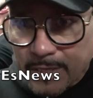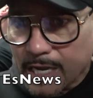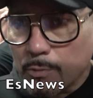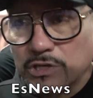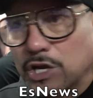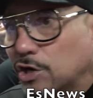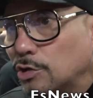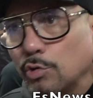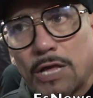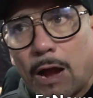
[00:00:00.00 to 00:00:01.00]
He wasn't going to
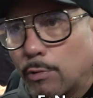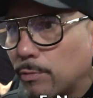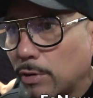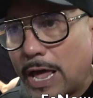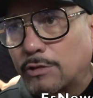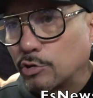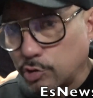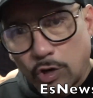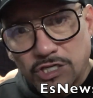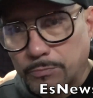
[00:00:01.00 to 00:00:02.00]
do that with Rolando,
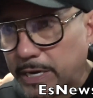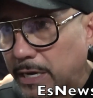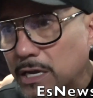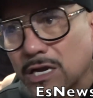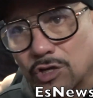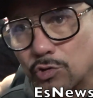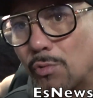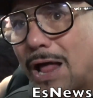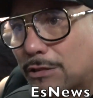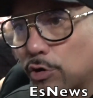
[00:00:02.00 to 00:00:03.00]
trust me, because
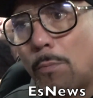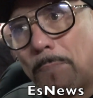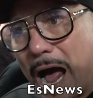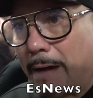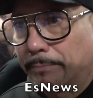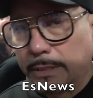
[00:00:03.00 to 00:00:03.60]
Rolando could pop,